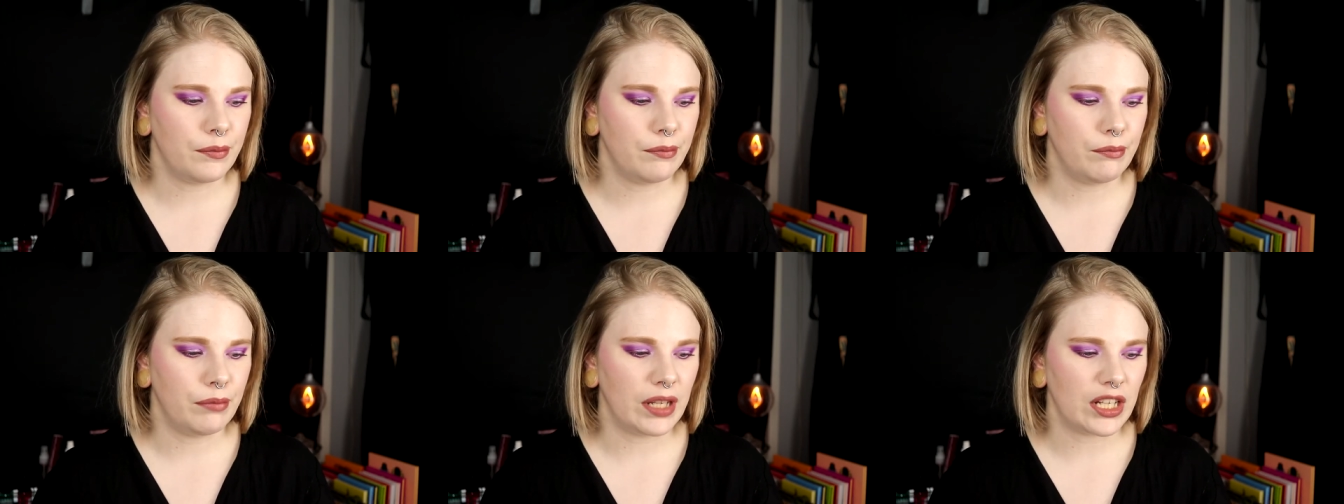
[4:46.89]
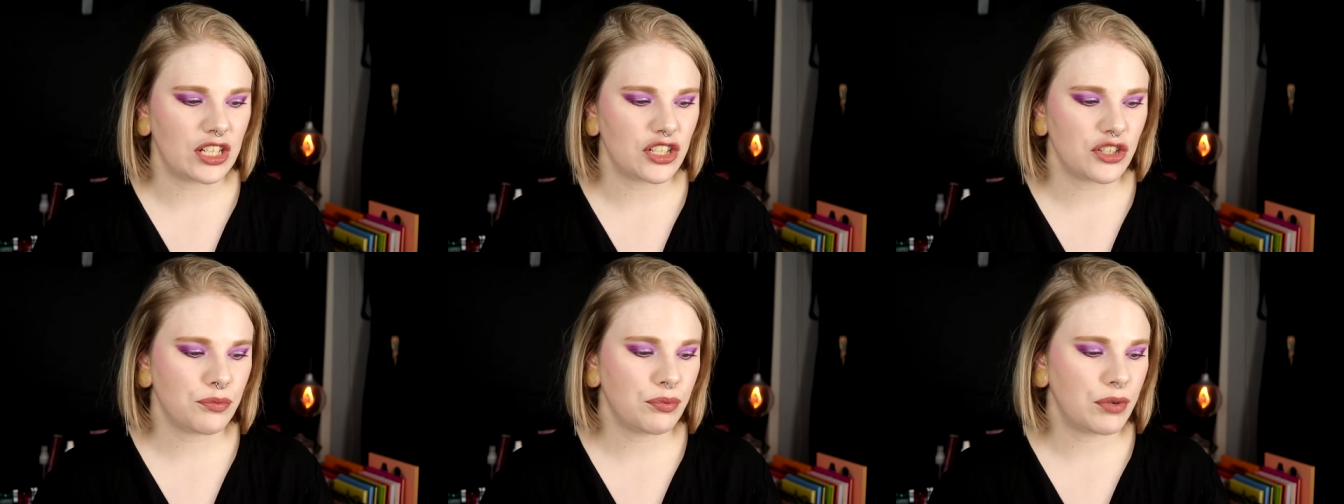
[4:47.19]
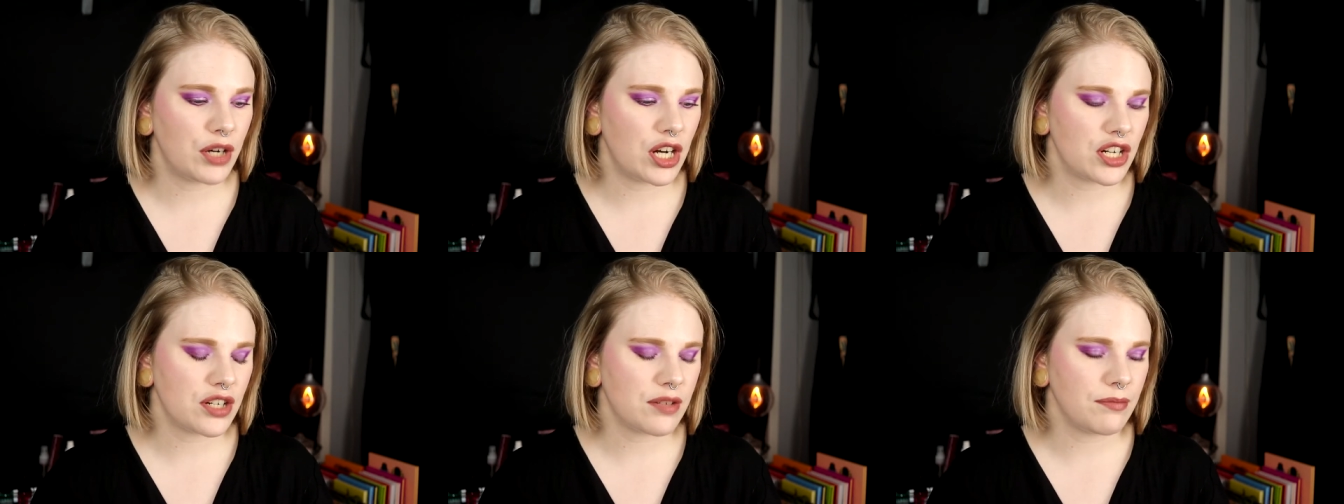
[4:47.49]
blush
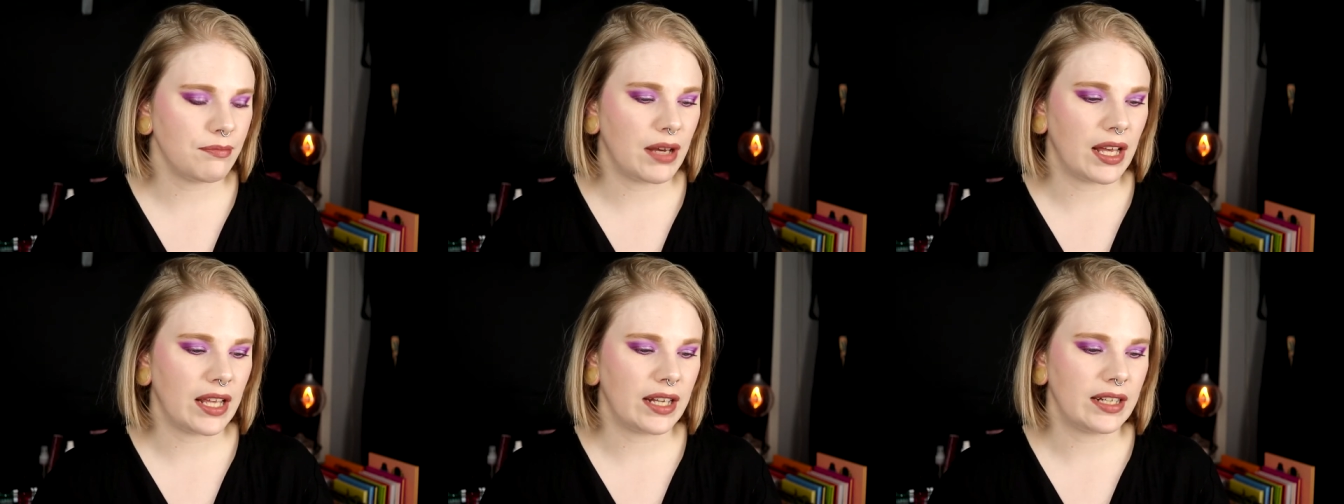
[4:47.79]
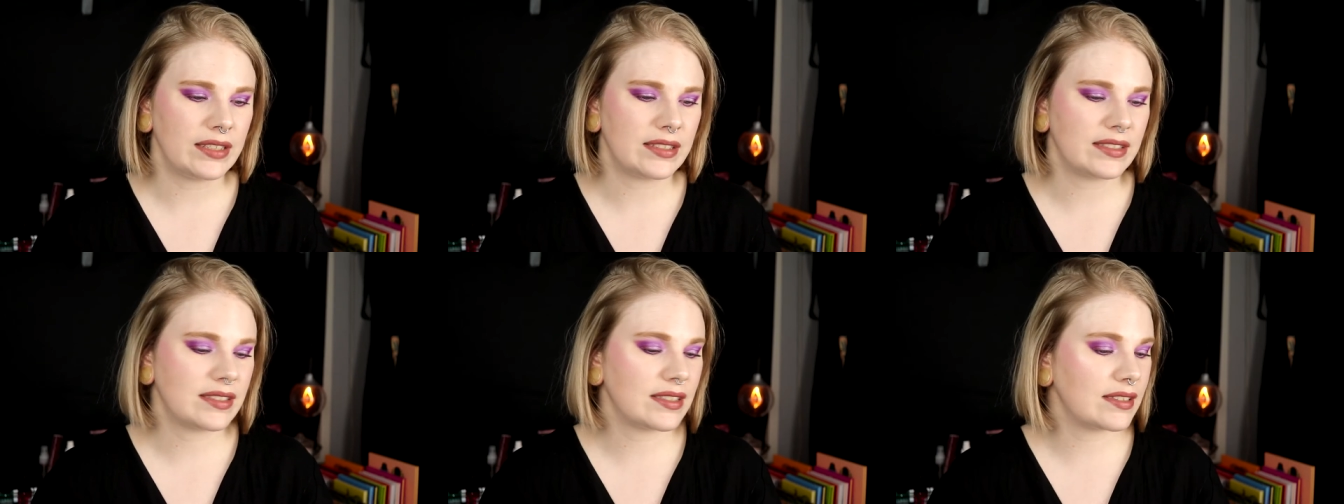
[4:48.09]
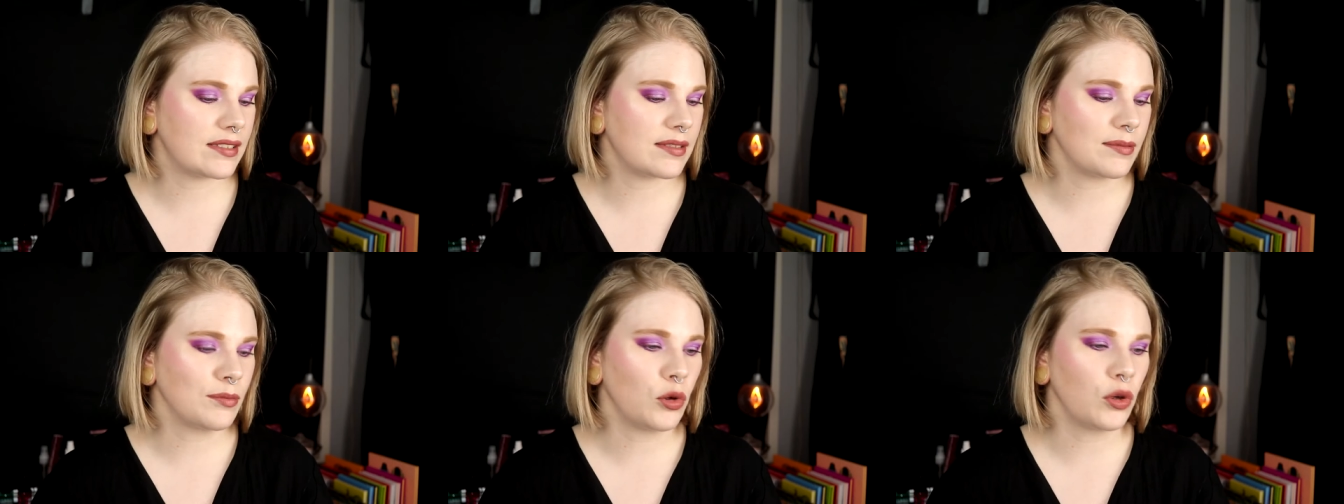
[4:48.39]
brush, but it's
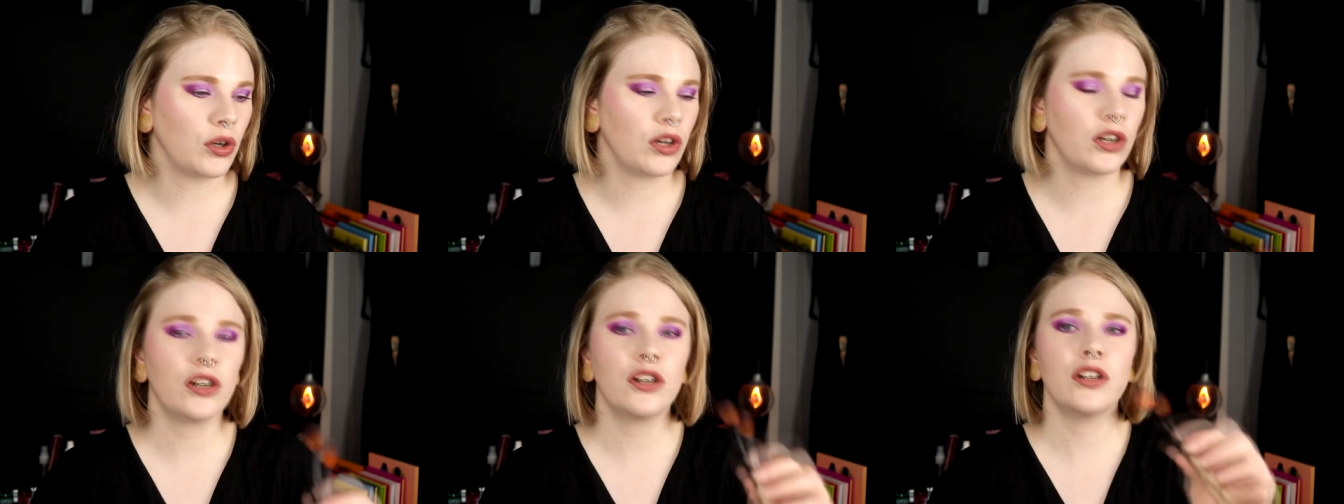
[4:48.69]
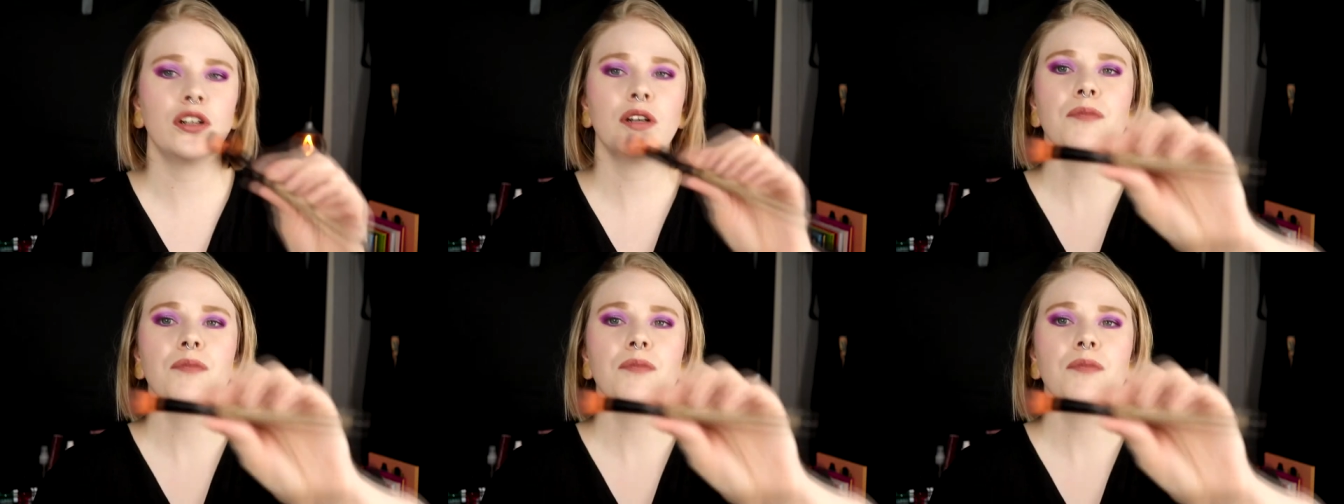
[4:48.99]
smaller.